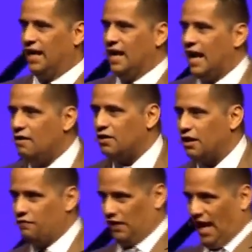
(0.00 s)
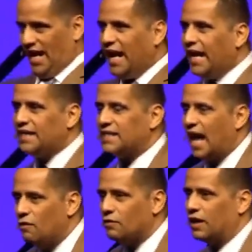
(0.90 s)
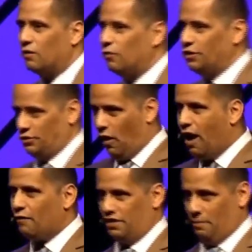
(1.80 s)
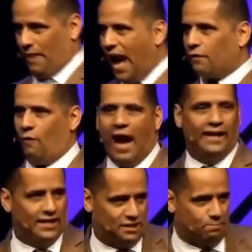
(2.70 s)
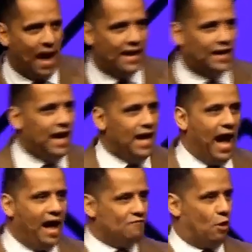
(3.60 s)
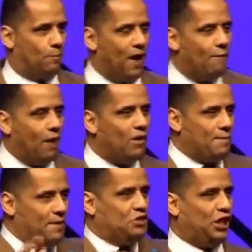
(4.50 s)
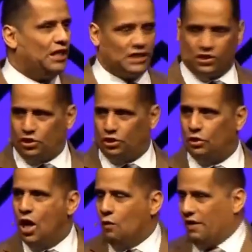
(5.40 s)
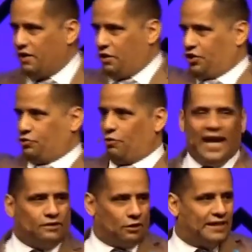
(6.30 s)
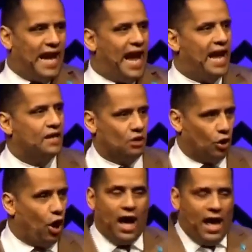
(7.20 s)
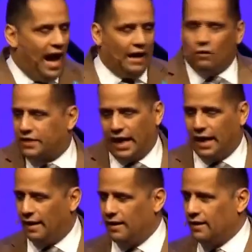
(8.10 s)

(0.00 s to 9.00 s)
I don't care if you got AIDS. I don't care who you are, whether you're black, white, Hispanic. I have no problem. I want to be Jesus to you, whether you're straight or gay, you're low. I don't care.